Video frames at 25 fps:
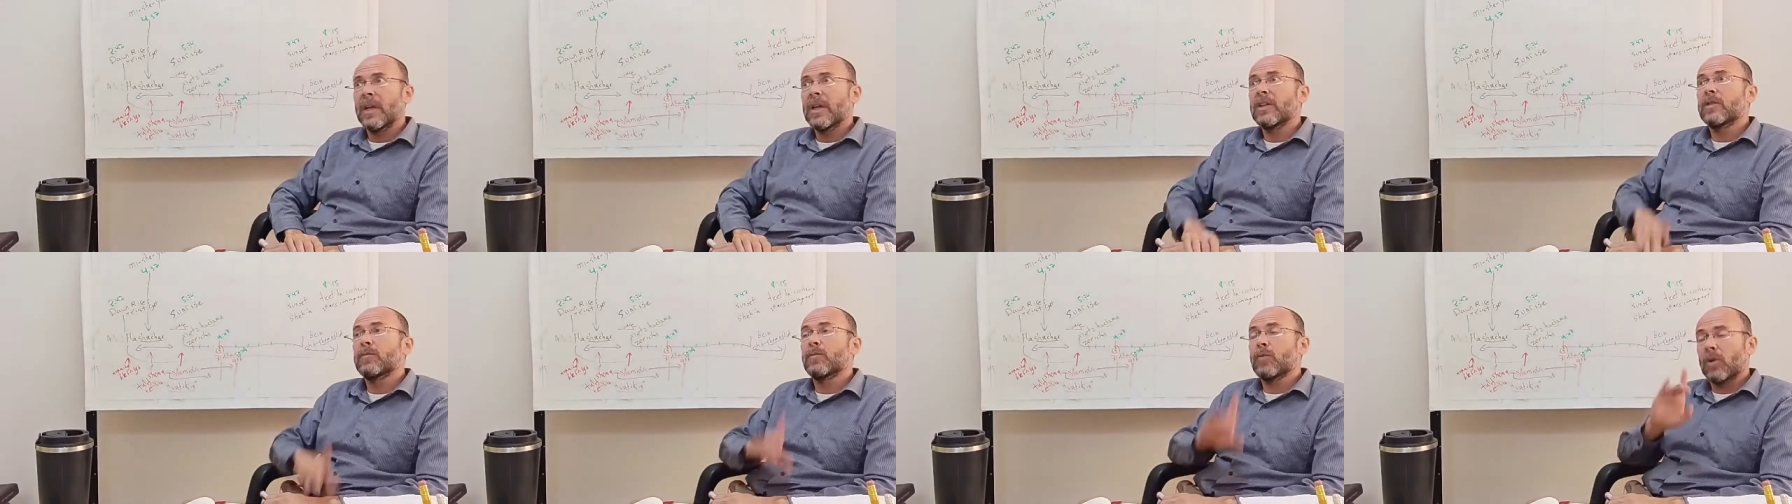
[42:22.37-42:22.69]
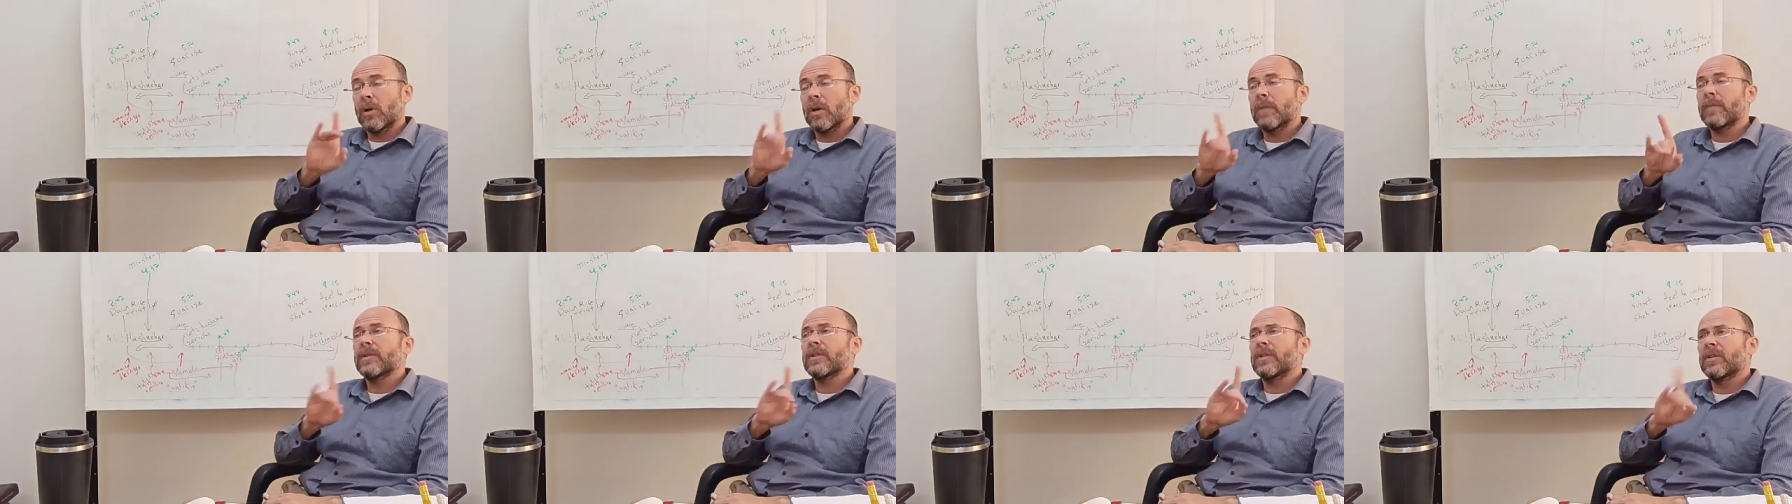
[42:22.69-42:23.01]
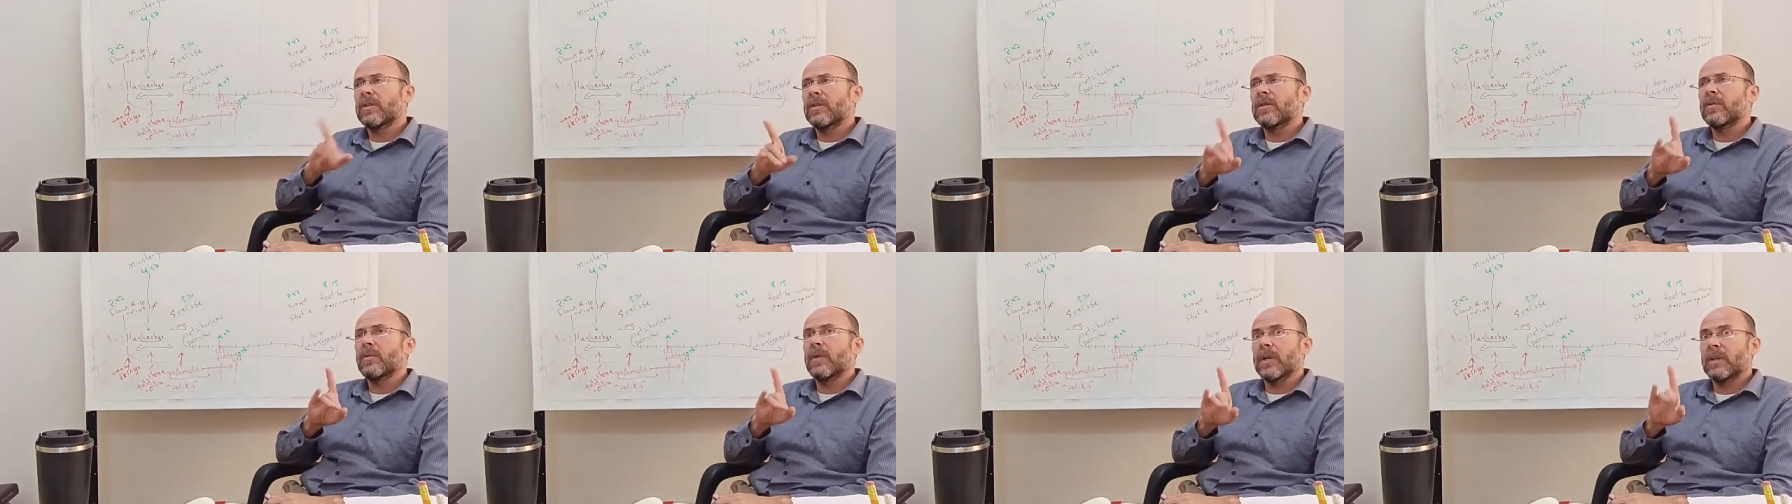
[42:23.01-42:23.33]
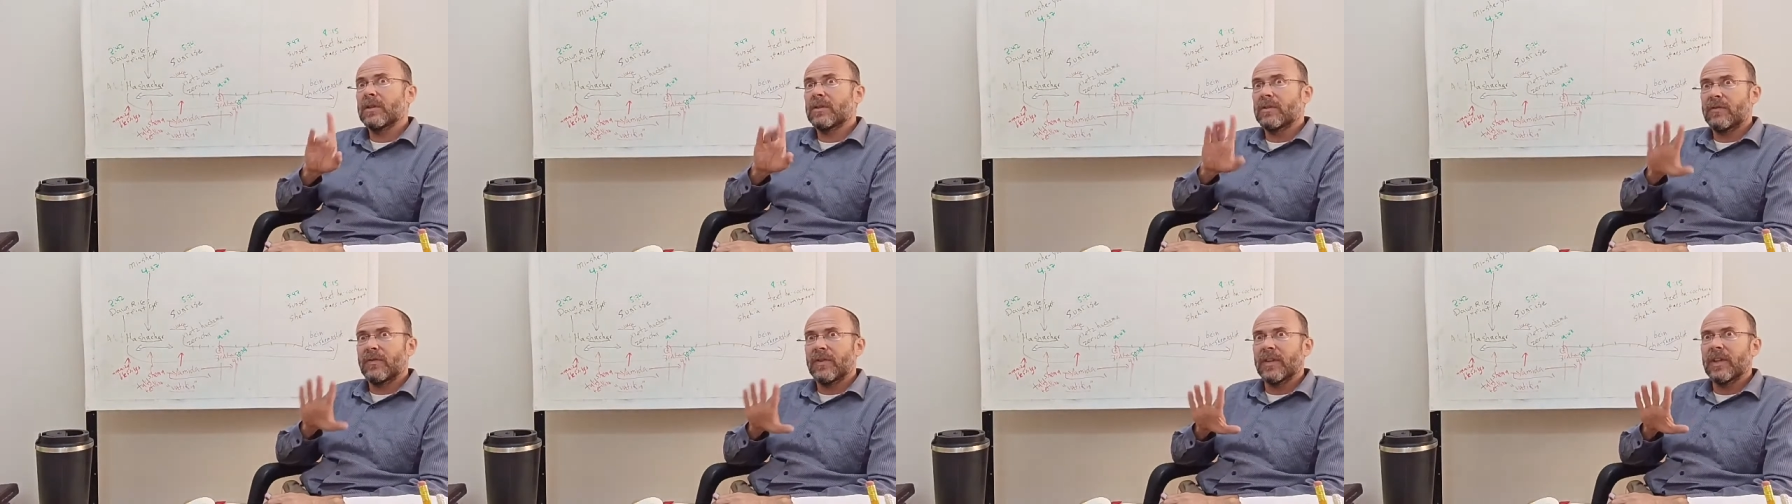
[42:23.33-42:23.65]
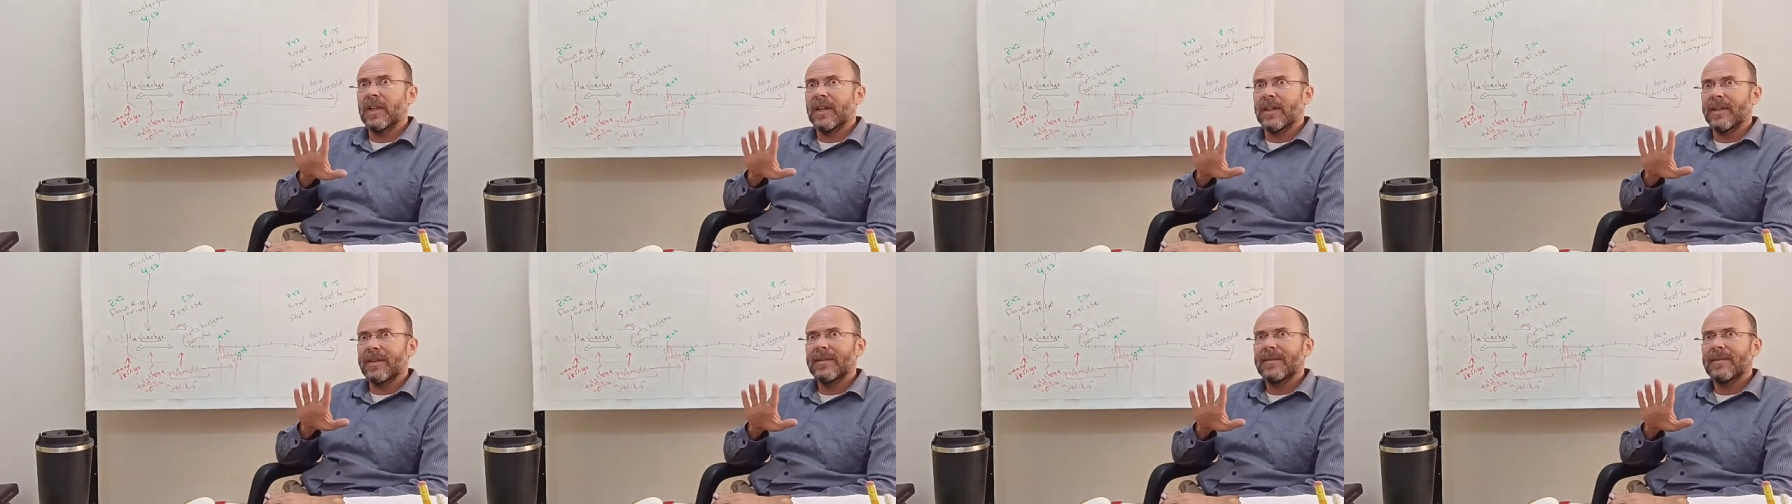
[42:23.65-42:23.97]
It's prohibited to wear
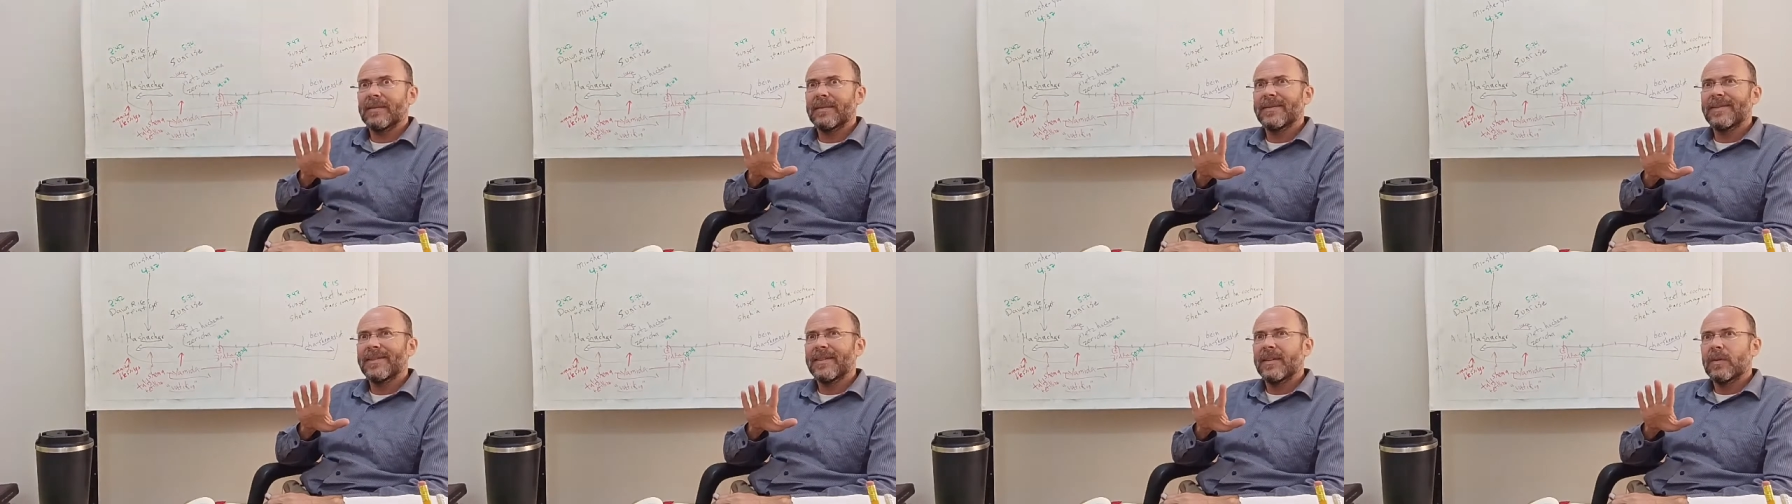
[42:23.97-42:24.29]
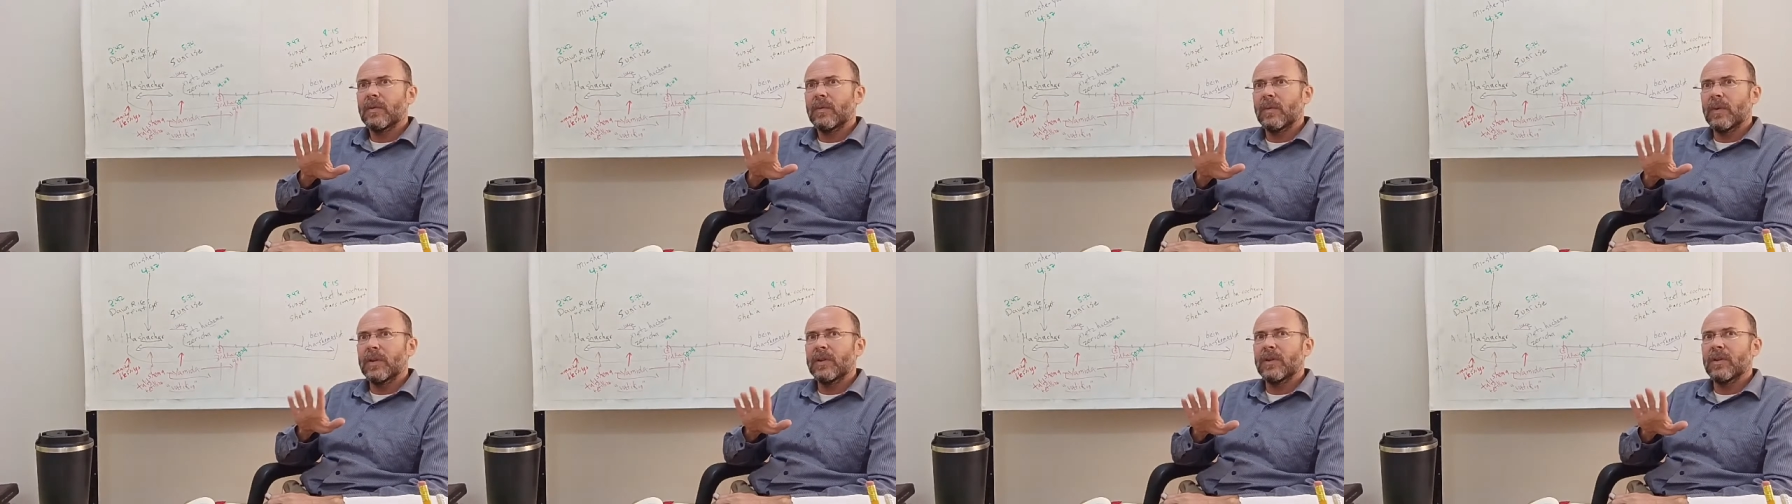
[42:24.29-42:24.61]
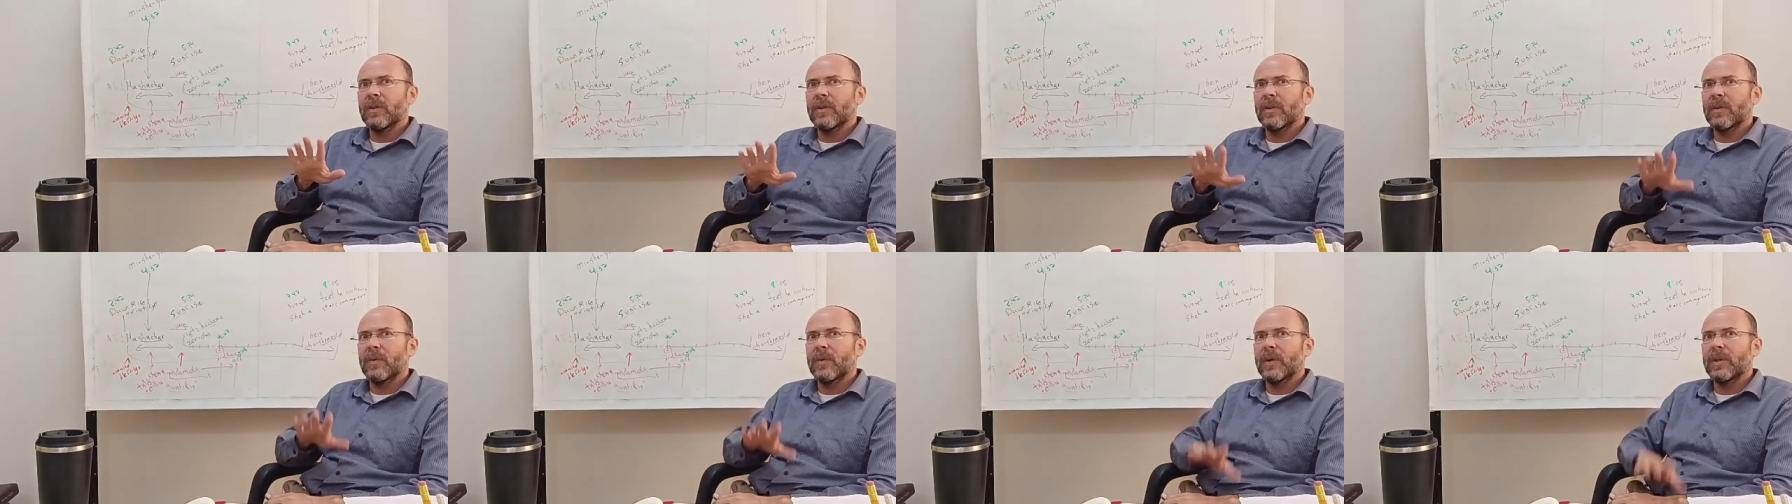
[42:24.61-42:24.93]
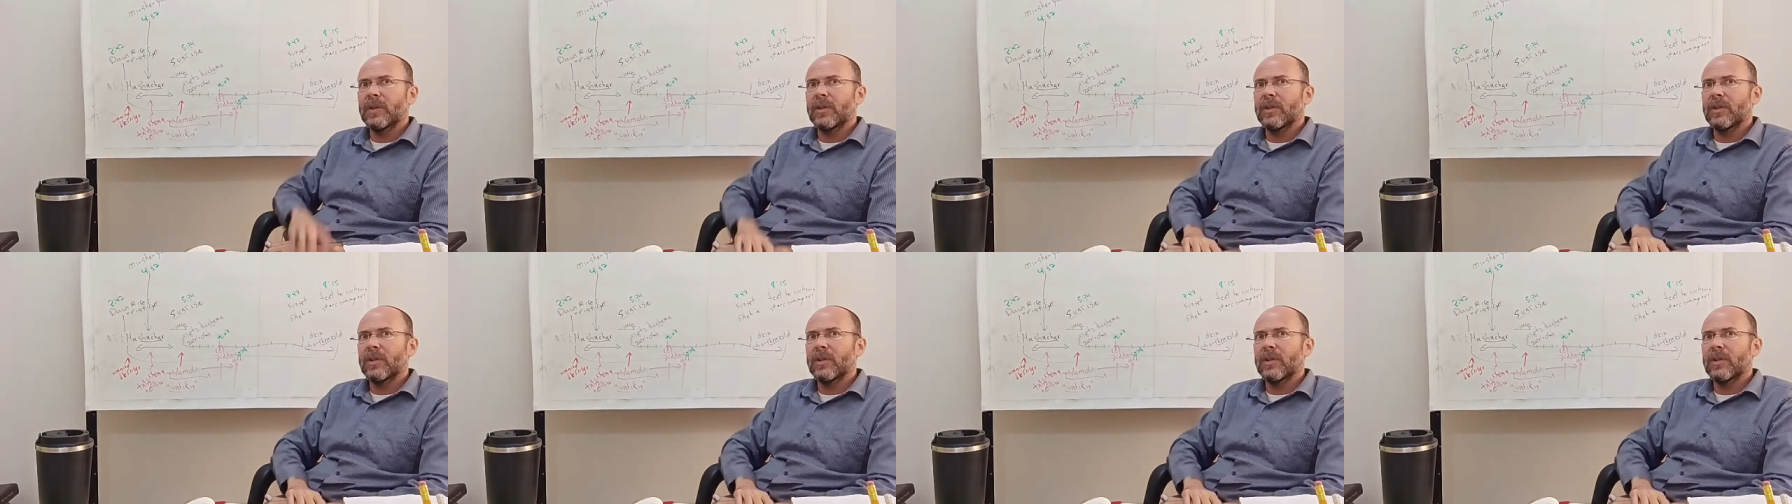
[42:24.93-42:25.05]
tefillin when you're